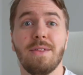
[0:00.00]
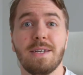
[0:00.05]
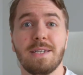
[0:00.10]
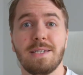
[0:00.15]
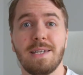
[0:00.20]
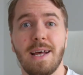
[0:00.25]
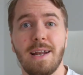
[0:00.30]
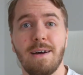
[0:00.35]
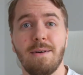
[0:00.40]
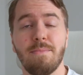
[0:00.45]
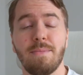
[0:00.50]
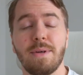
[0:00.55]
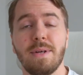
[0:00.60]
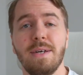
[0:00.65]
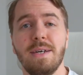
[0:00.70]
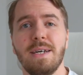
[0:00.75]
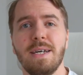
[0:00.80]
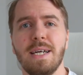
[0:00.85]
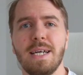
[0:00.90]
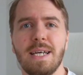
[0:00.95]
the setup
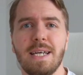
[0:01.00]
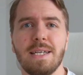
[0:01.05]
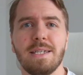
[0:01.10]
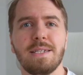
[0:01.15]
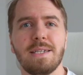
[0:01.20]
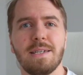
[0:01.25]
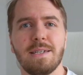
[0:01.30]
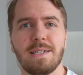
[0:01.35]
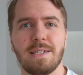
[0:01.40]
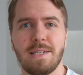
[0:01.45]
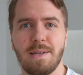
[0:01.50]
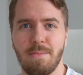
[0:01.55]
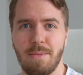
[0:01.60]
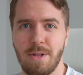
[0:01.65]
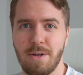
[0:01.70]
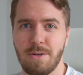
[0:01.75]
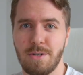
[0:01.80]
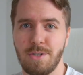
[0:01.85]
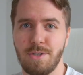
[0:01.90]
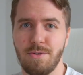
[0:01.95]
is
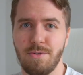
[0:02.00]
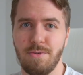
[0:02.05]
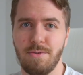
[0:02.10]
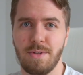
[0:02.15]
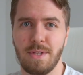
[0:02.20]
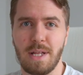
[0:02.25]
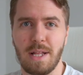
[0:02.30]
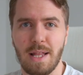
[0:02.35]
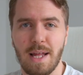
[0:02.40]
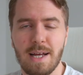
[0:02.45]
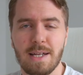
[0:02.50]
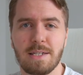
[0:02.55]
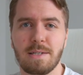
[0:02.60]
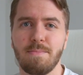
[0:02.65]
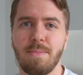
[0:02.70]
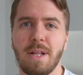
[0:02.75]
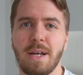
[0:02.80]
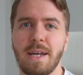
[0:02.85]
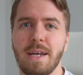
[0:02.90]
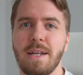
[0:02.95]
similar to the last
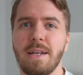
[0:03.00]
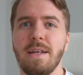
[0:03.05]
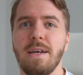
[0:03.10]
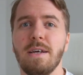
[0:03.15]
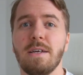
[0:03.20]
plugin,